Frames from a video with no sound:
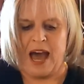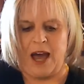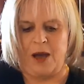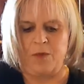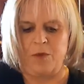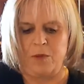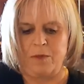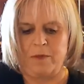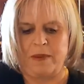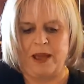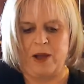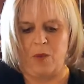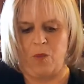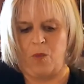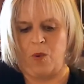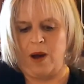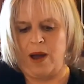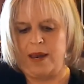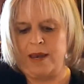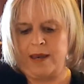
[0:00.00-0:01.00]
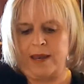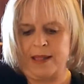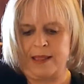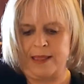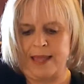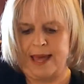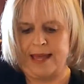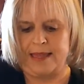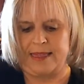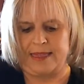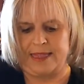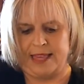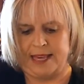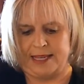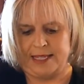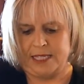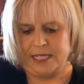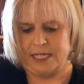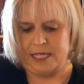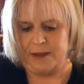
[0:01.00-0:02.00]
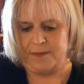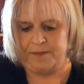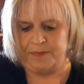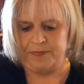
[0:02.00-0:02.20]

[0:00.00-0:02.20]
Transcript: I will make one like this,